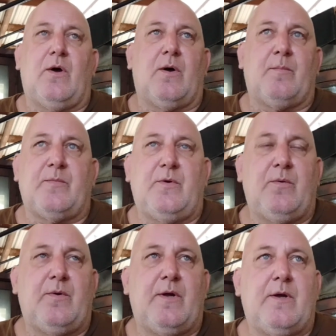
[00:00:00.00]

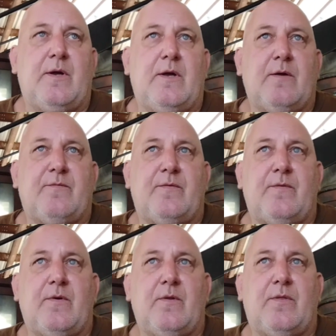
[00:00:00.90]
unit. If
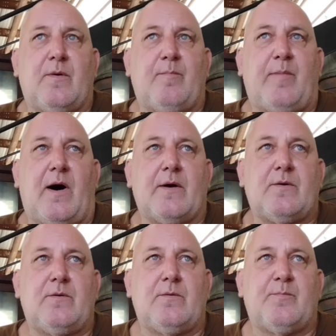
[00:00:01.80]
the
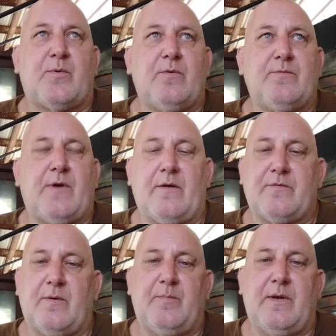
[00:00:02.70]
bottle proves out
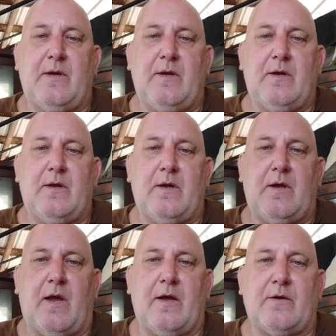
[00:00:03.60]
to be
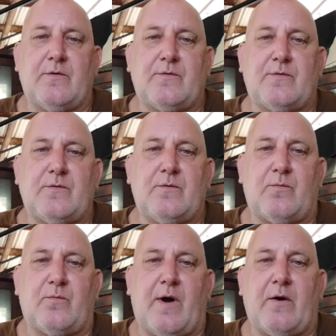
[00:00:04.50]
as
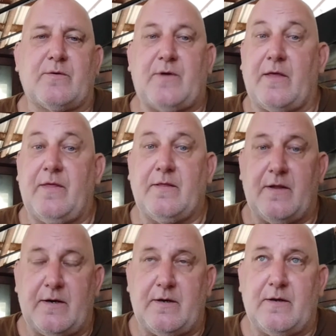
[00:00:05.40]
rare as I think
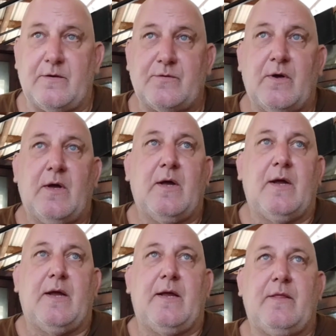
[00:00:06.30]
that it is,
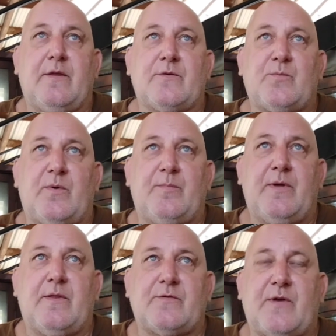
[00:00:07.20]
this will be
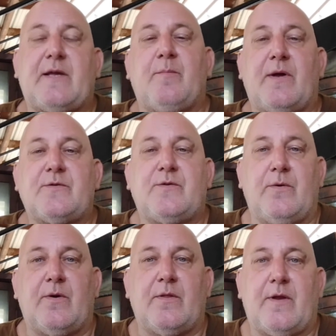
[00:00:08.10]
the second best
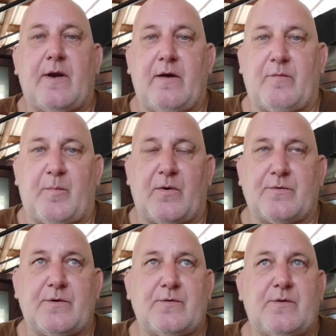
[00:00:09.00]
unit that I ever
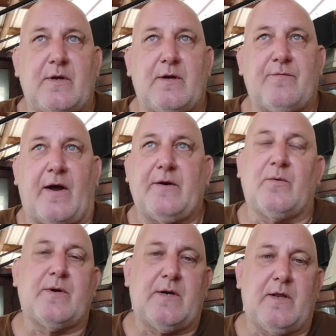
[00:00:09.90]
purchased. If I don't
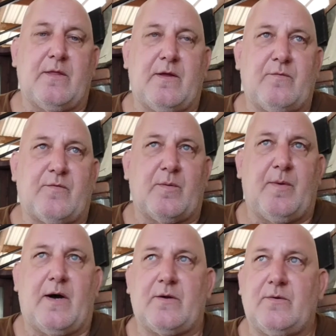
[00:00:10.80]
get anything for the
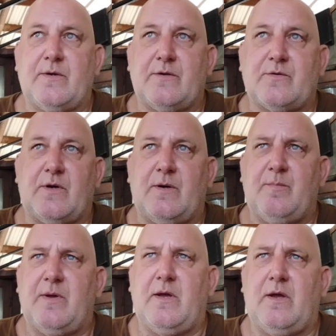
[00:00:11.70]
bottle, it's going to
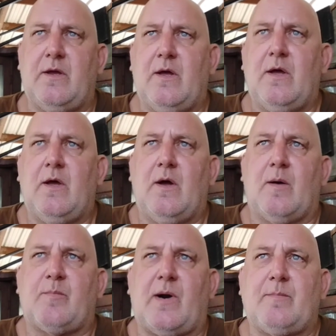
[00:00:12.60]
be
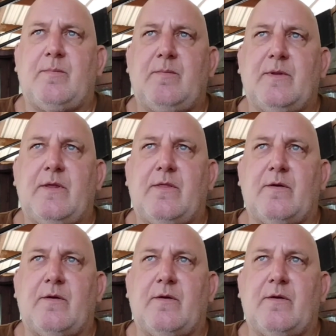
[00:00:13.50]
probably the